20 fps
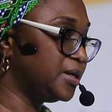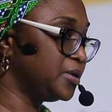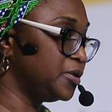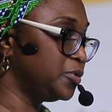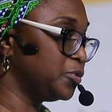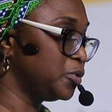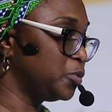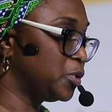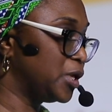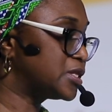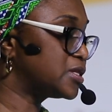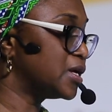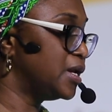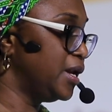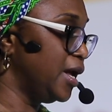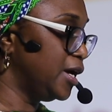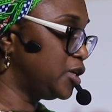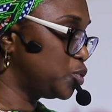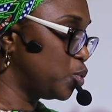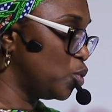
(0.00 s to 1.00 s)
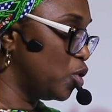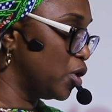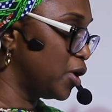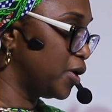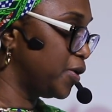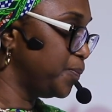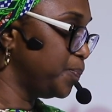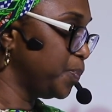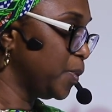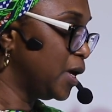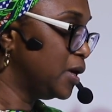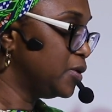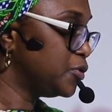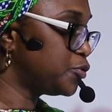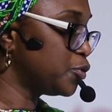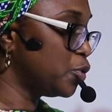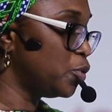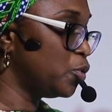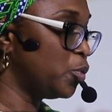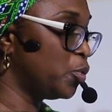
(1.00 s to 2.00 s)
there's a network.
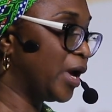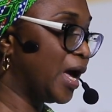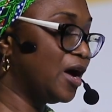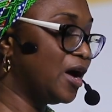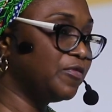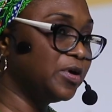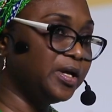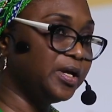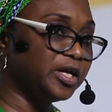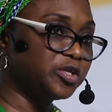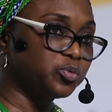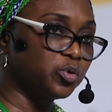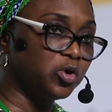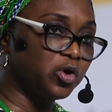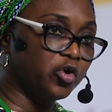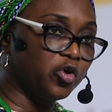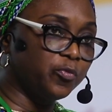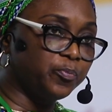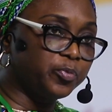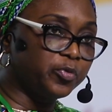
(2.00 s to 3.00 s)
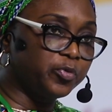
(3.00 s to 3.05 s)
So we have a network of